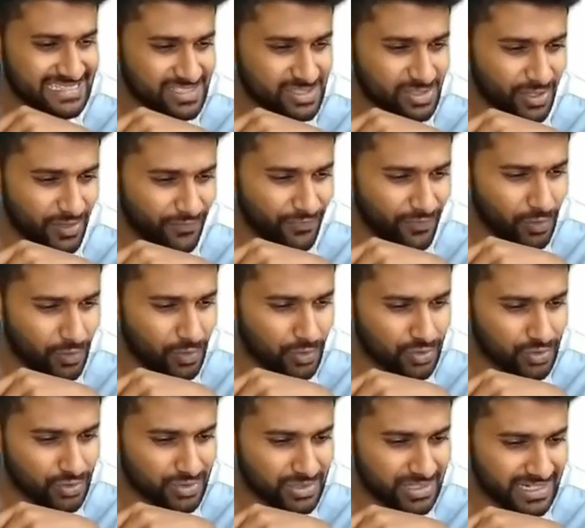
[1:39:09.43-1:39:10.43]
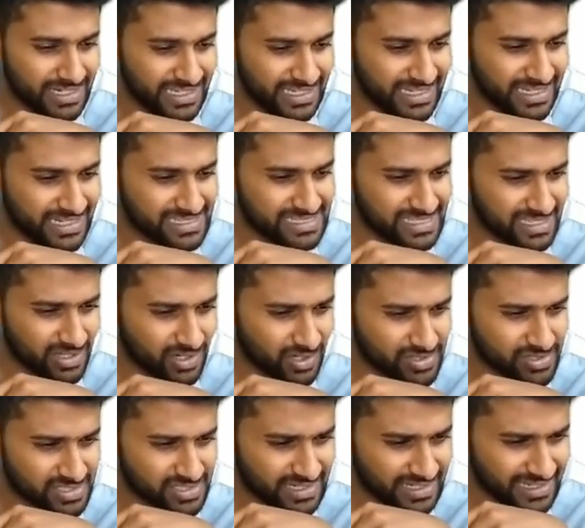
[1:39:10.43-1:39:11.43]
So if you go through the decreasing
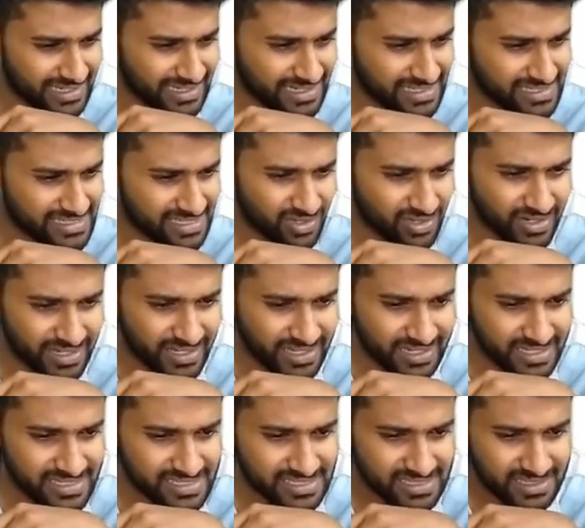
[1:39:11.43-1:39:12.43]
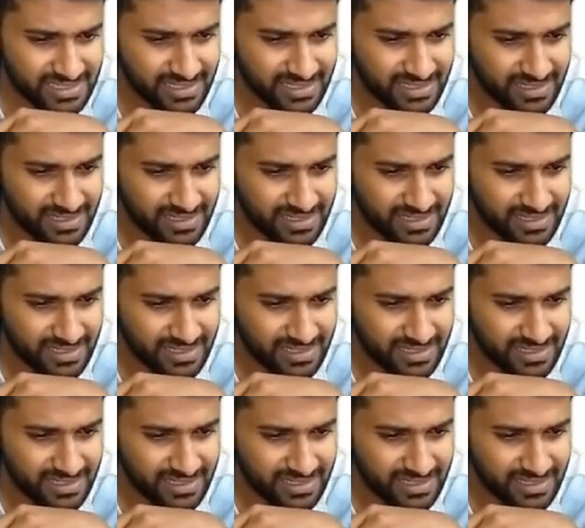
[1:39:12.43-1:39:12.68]
answer, decreasing or increasing,